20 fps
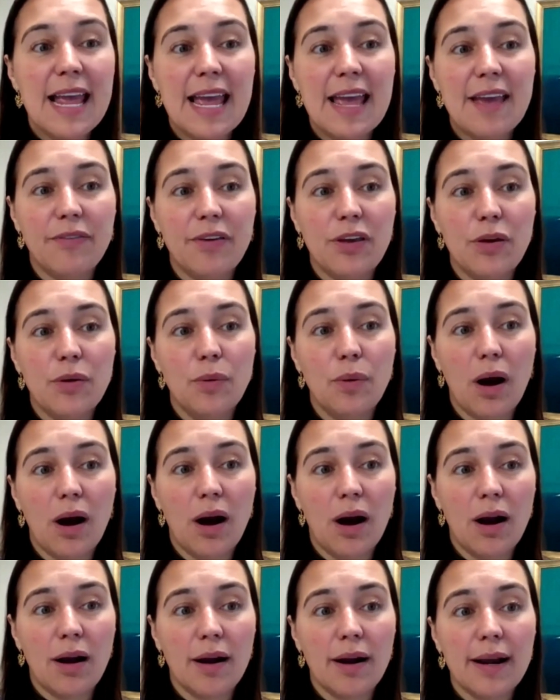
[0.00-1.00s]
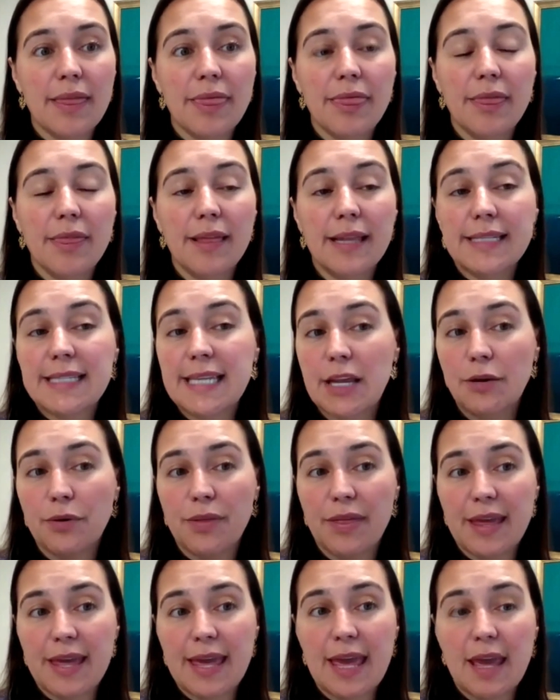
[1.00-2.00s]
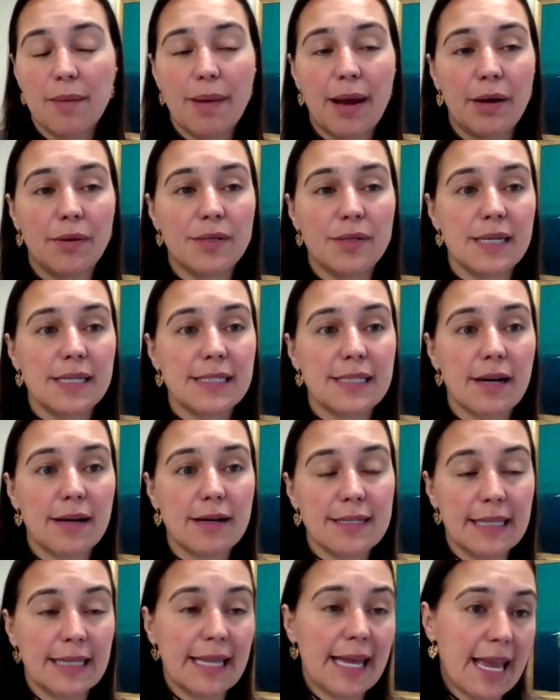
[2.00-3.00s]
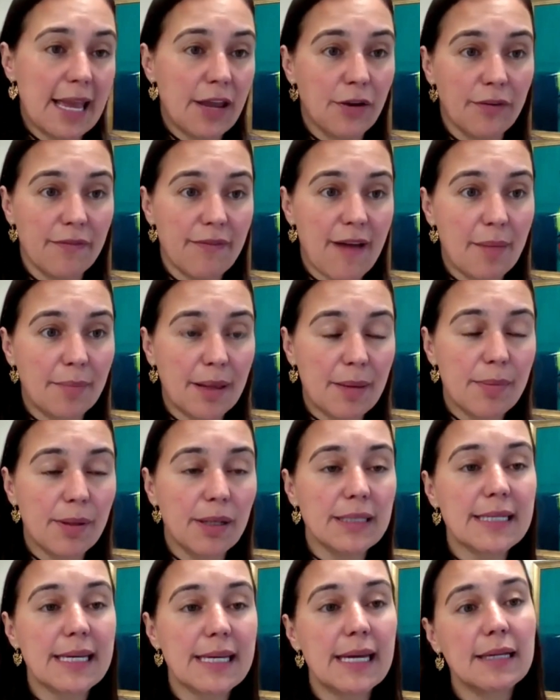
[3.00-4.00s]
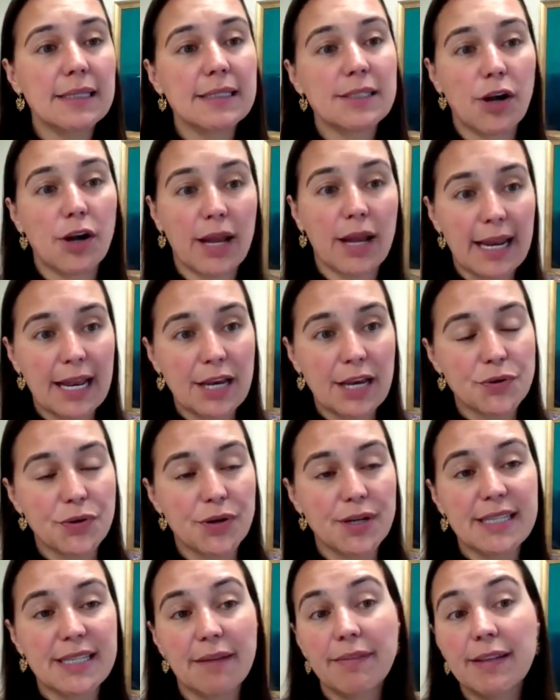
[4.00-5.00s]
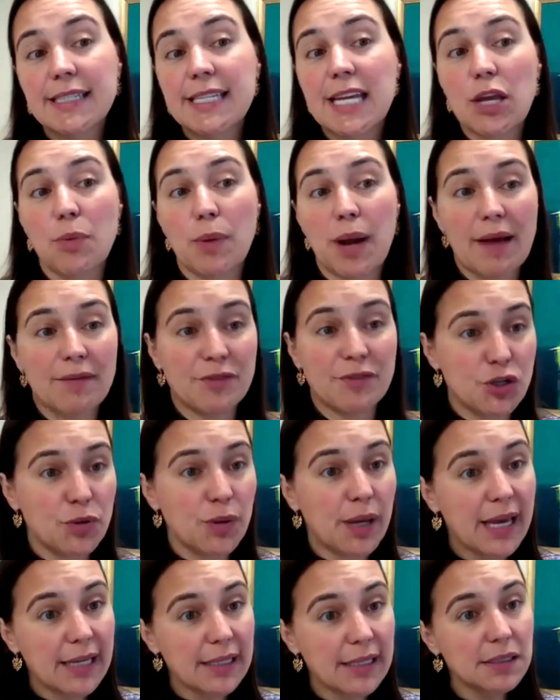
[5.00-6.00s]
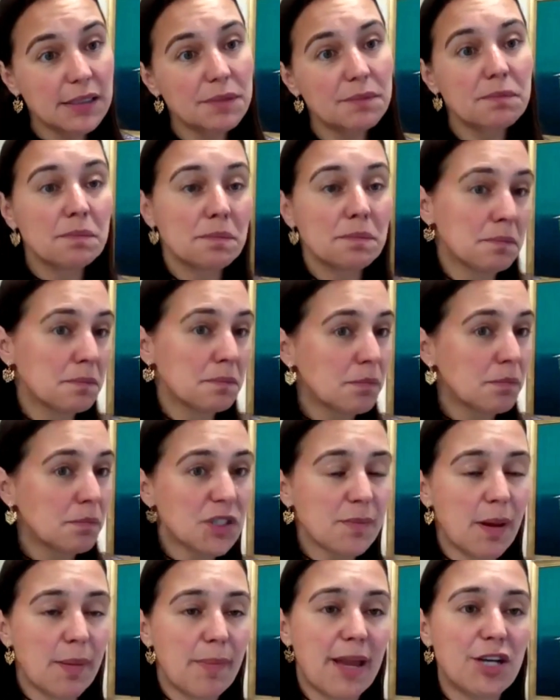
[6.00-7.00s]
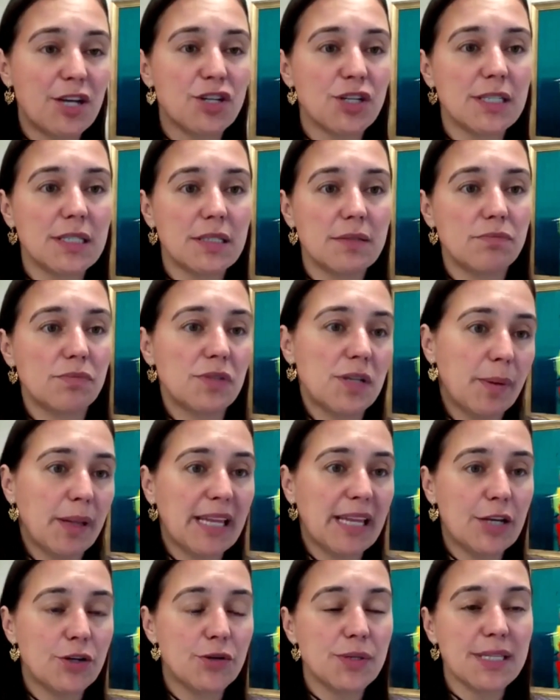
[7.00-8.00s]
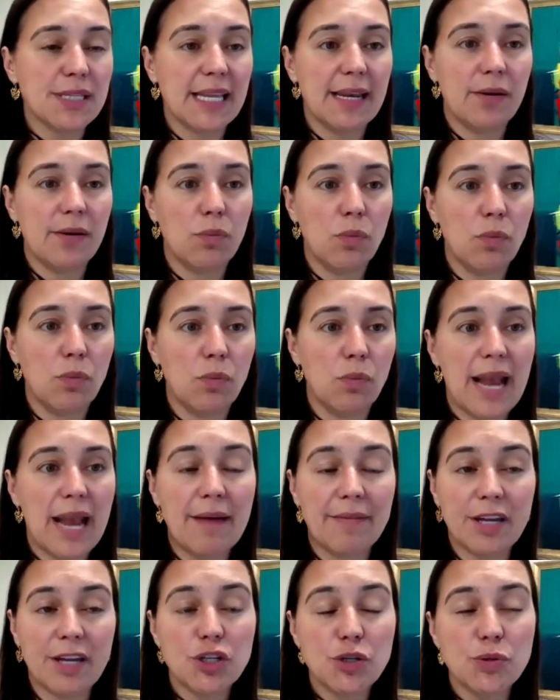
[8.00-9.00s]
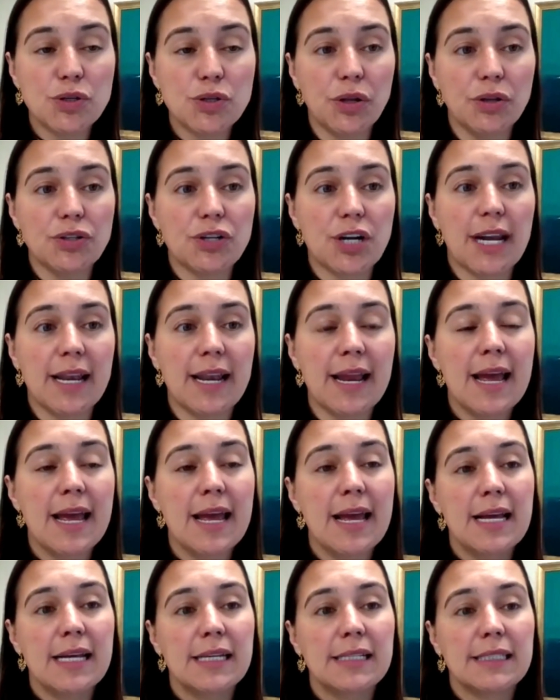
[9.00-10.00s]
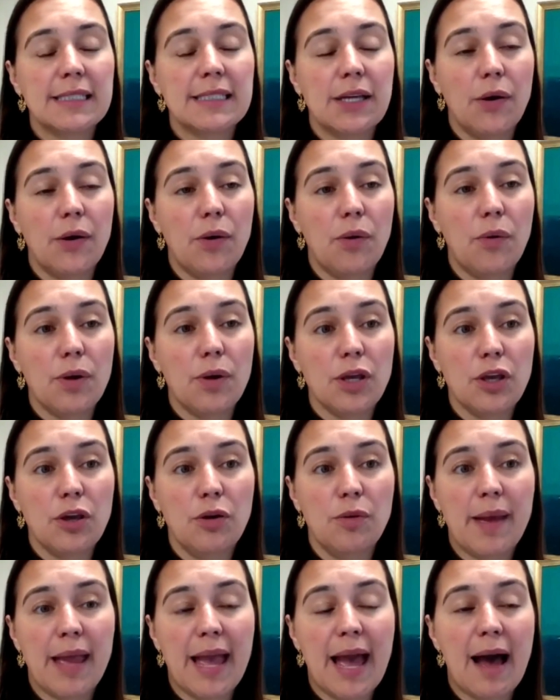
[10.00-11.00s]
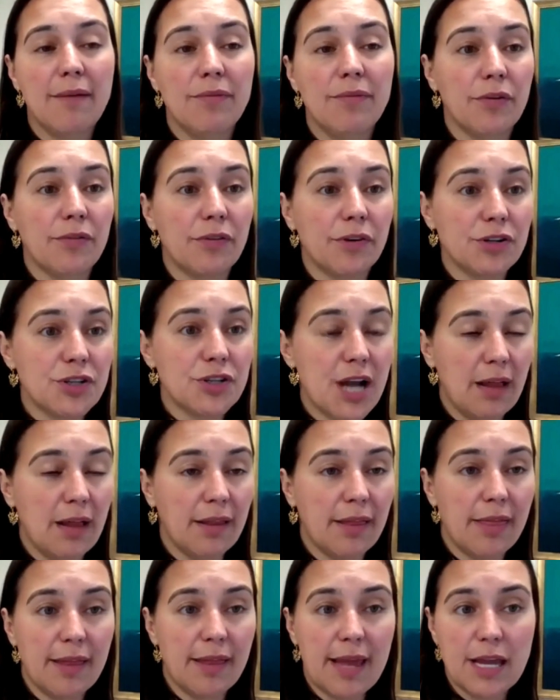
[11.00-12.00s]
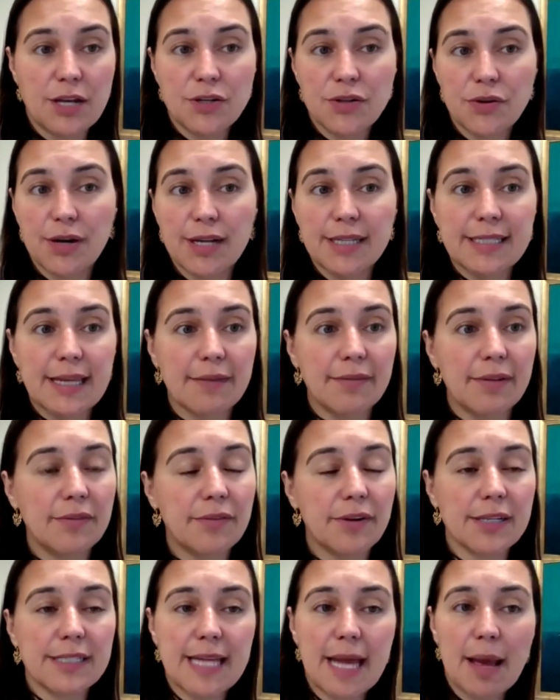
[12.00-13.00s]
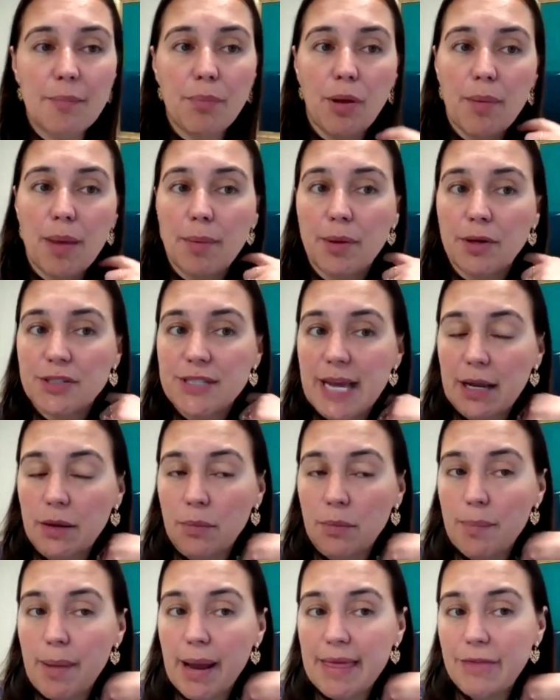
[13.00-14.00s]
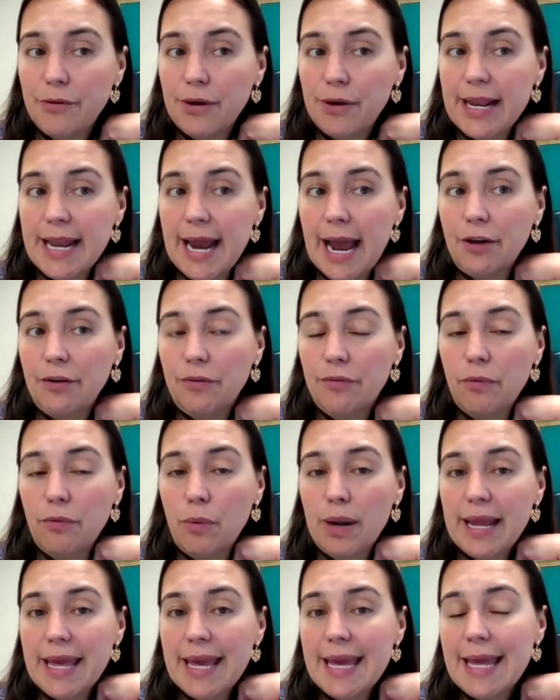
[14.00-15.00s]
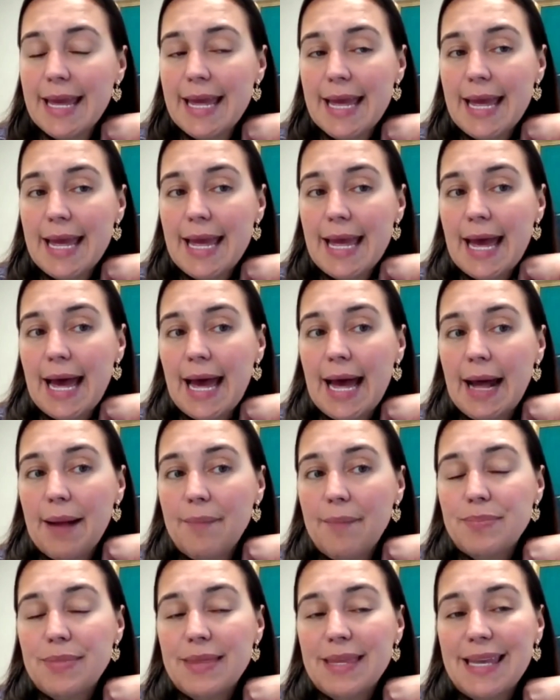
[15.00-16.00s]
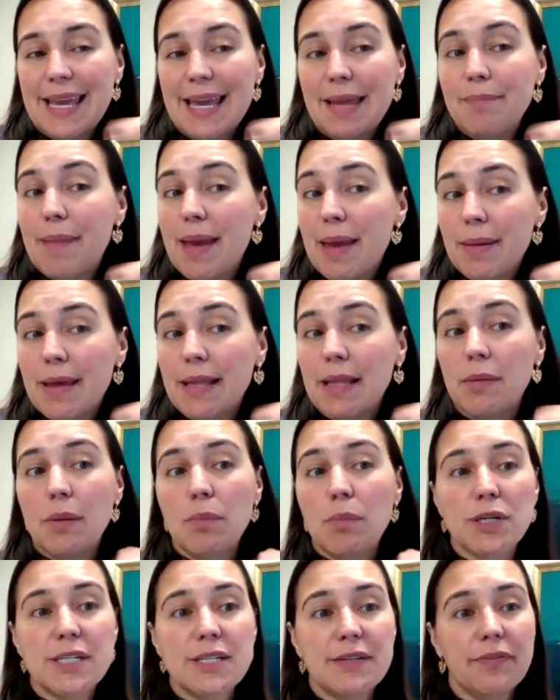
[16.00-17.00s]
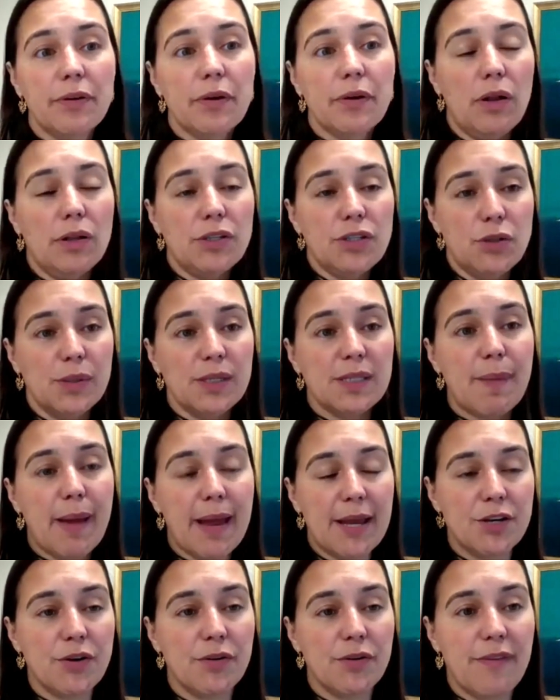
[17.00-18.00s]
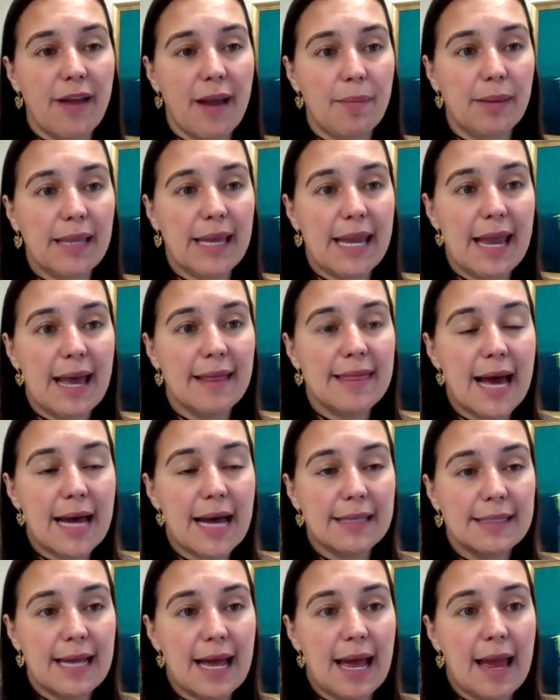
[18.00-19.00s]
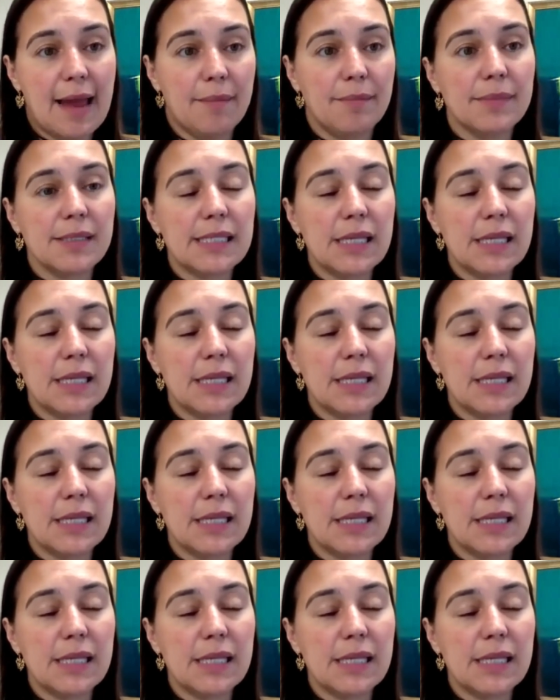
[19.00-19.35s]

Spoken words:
If you are, let's say you're thinking about delaying your family building, starting at age 37, let's say you want to have 2 kids. Most of my patients typically interested in having 2 children. So you may have your first child at age 37, for example, maybe your second one by 39 or 40. It may be a little bit more difficult to expand your family at that time.